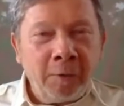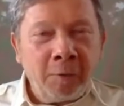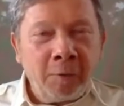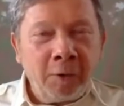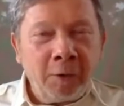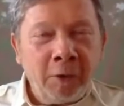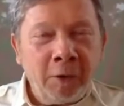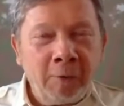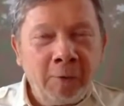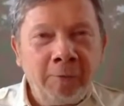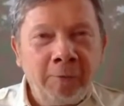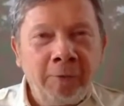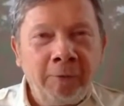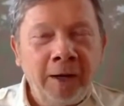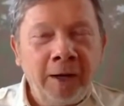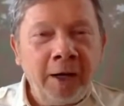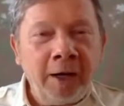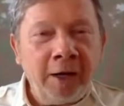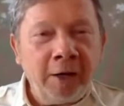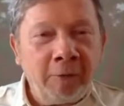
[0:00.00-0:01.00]
your
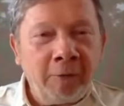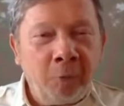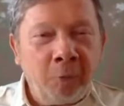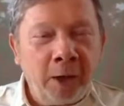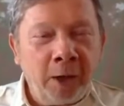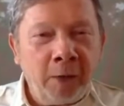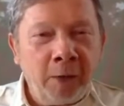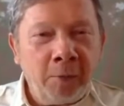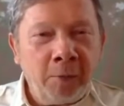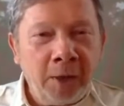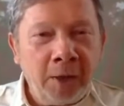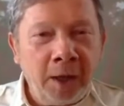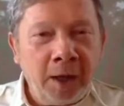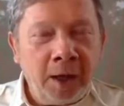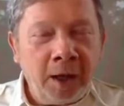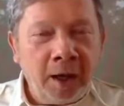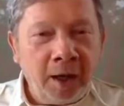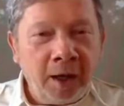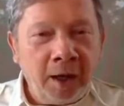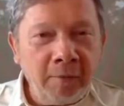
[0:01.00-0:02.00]
feeling of
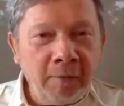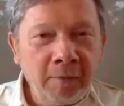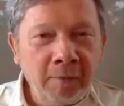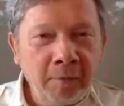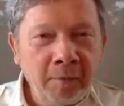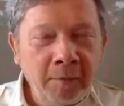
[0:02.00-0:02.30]
well-being